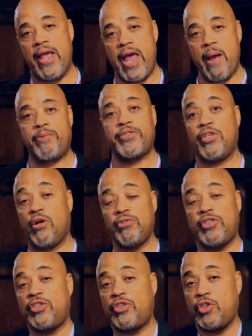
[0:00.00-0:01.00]

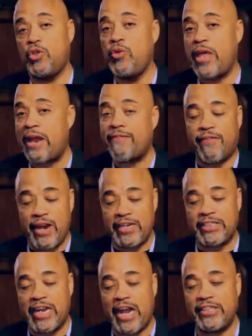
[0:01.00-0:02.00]
episodes to that
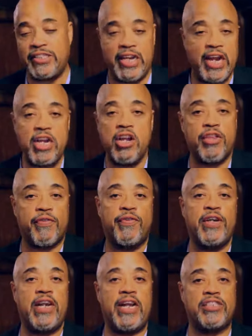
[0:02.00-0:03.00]
franchise than any other
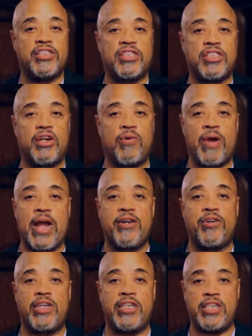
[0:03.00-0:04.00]
freelance
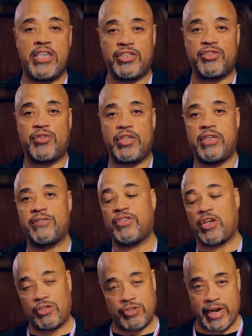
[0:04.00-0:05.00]
writer in the history of
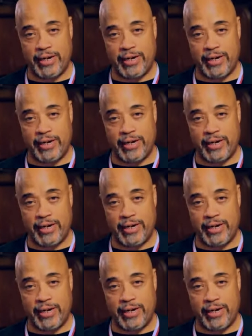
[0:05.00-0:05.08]
Star Trek.